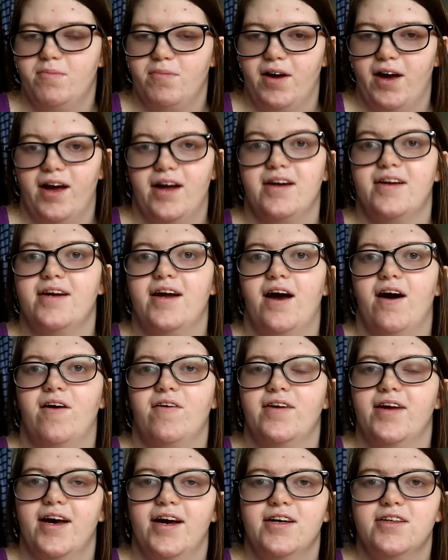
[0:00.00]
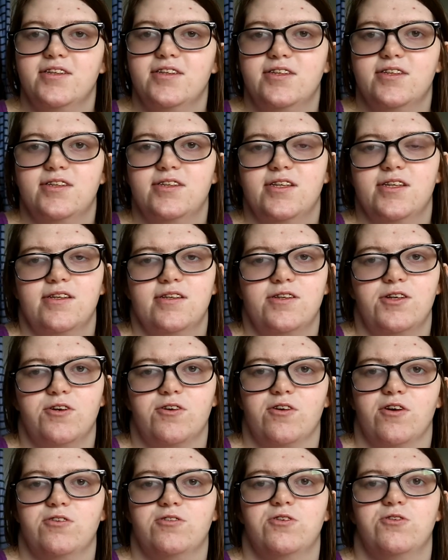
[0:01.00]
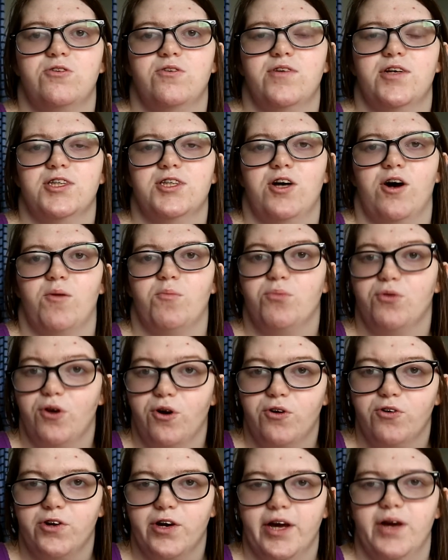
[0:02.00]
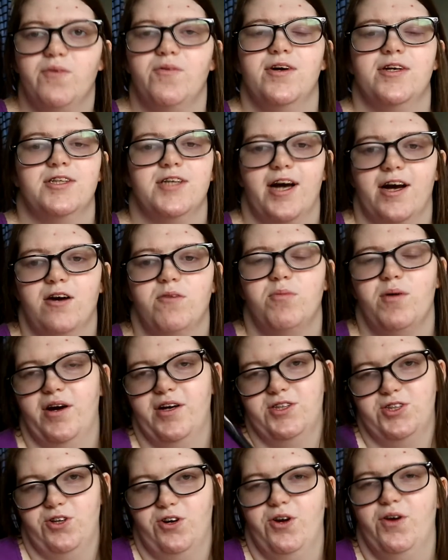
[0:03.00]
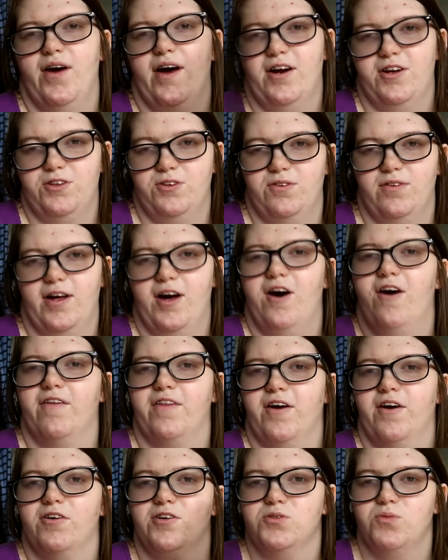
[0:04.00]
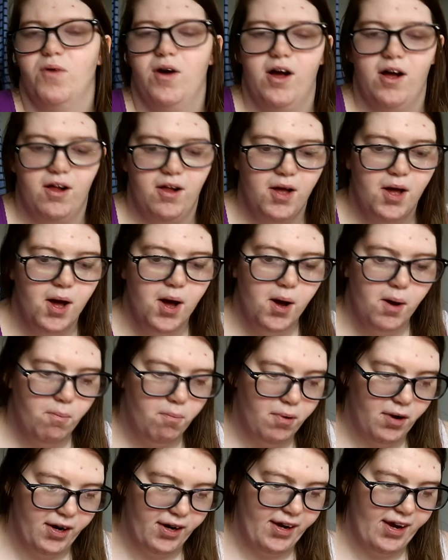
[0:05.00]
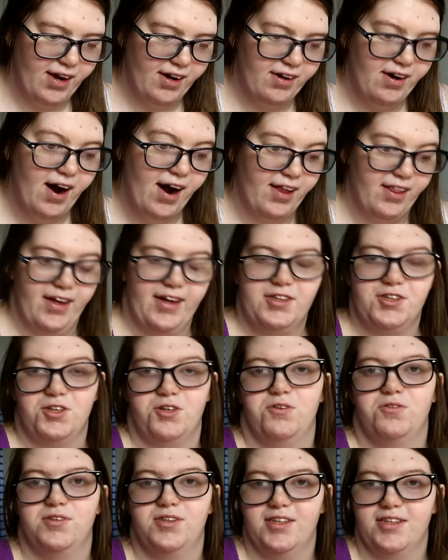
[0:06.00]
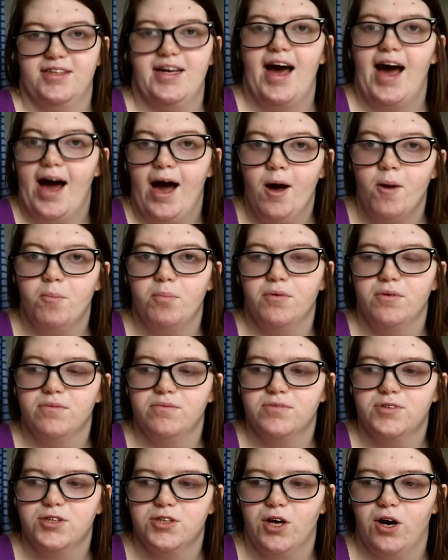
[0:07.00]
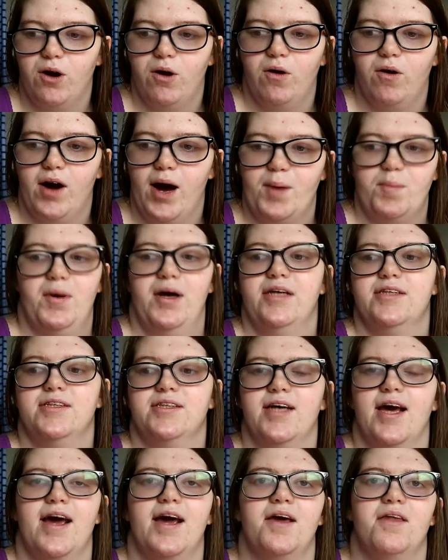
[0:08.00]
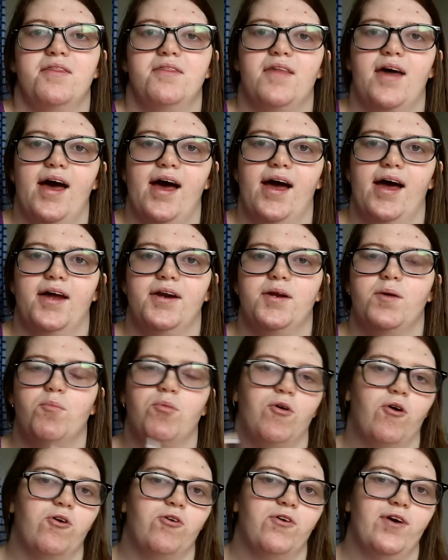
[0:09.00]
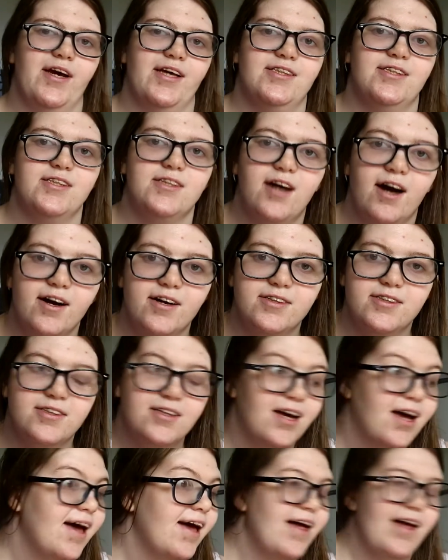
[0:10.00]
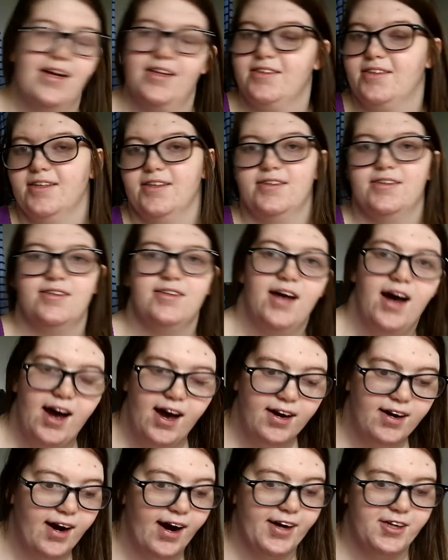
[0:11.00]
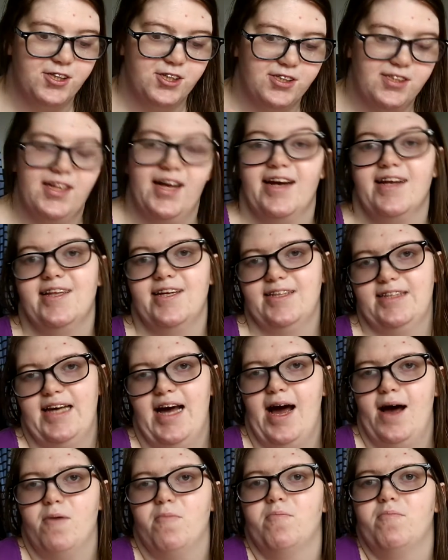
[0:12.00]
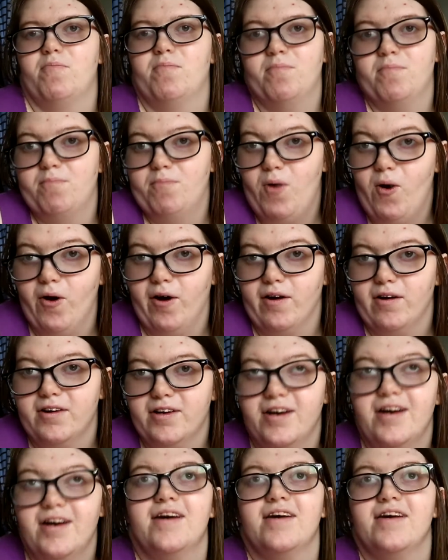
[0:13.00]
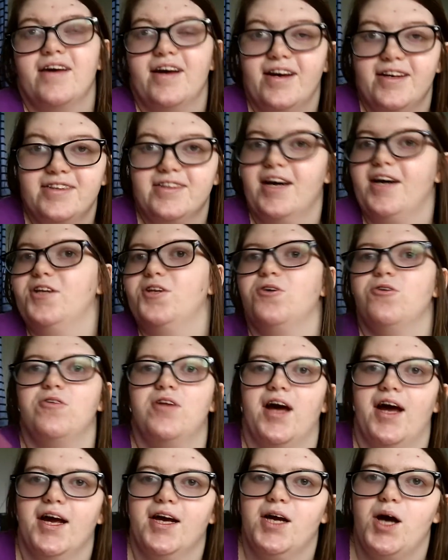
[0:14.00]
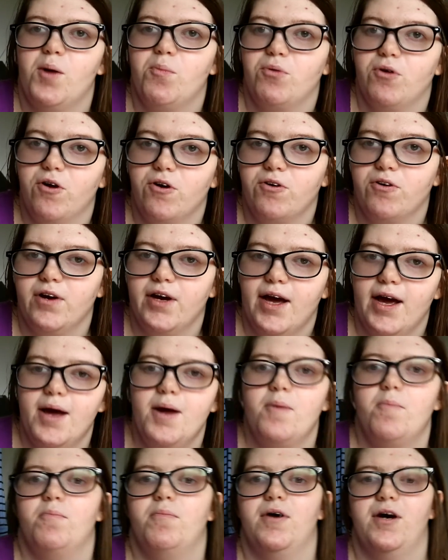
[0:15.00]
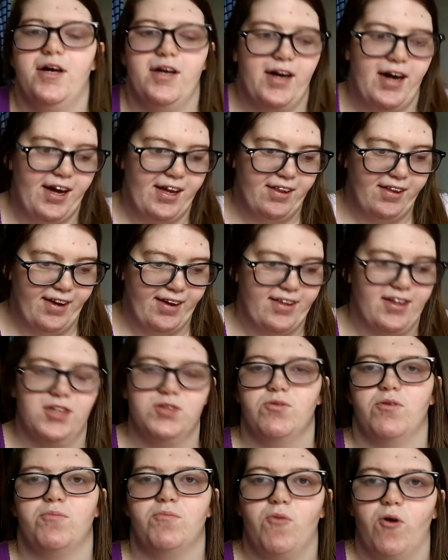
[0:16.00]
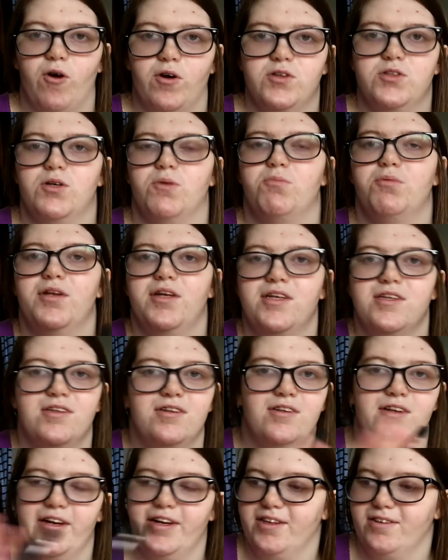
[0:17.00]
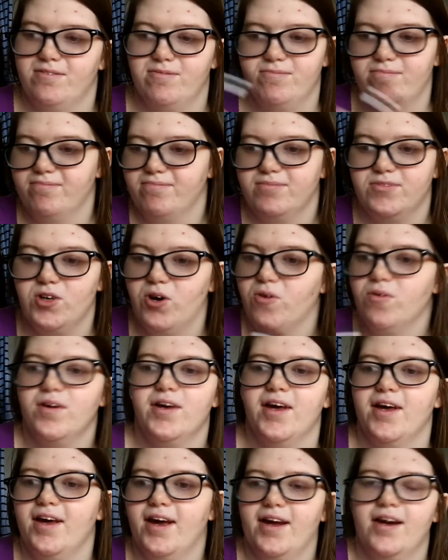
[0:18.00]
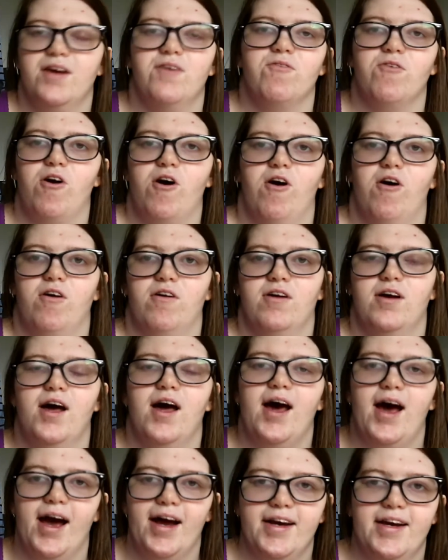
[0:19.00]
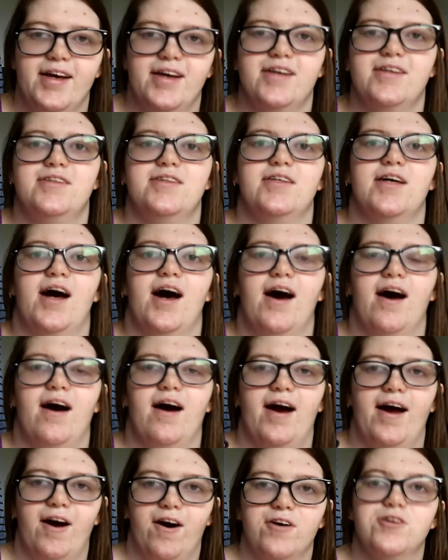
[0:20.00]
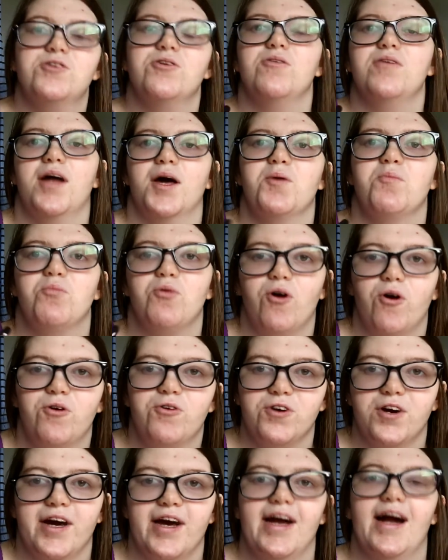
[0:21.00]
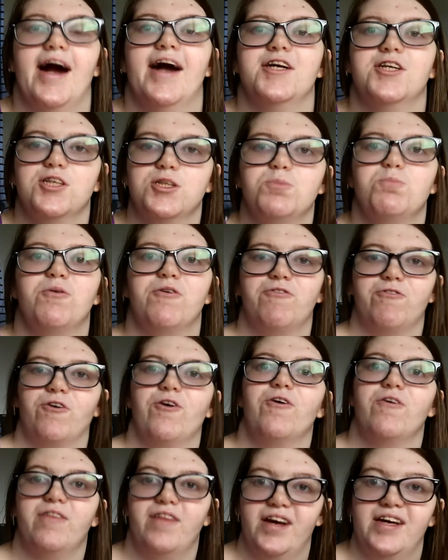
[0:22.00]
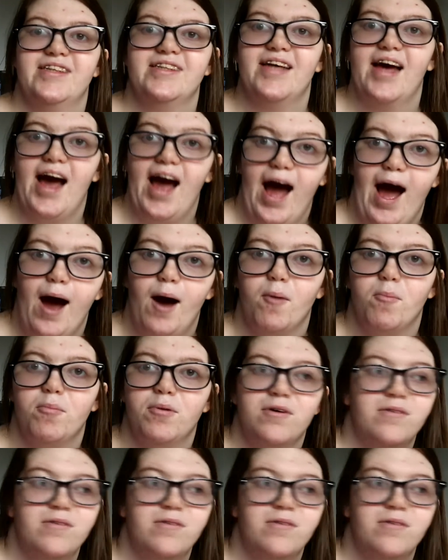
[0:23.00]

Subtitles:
iPad. Now yes, you could also do this on Procreate, which I could probably show you how to do that on there as well. But again, I like to use this app. So I'm not saying that Procreate sucks. It does not. I just like this app more. Yes, I do like Procreate, but I like this one more. So please, like, don't get any wrong ideas. I also like Procreate. I just prefer this app.